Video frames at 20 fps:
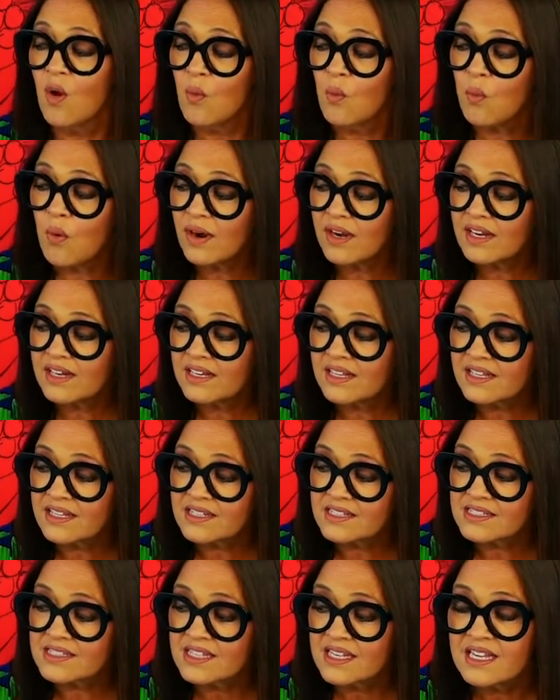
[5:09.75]
What it
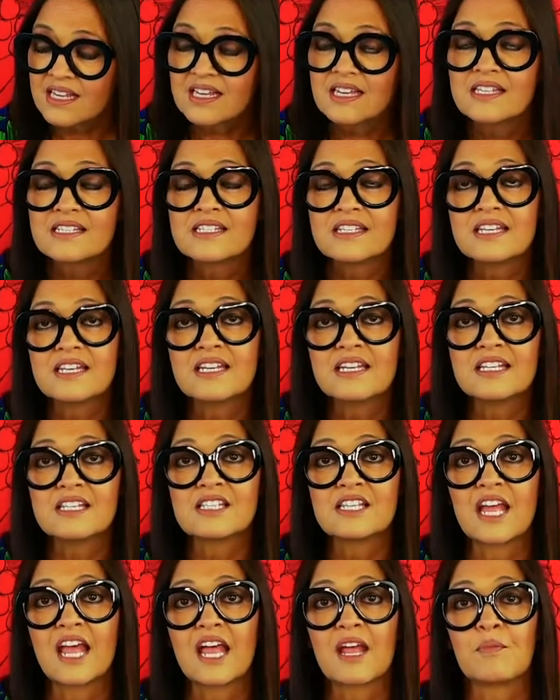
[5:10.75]
is, is it is
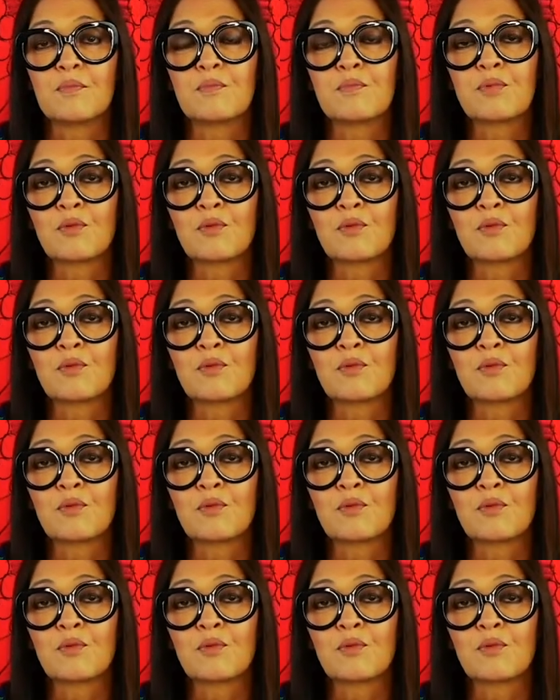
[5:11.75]
a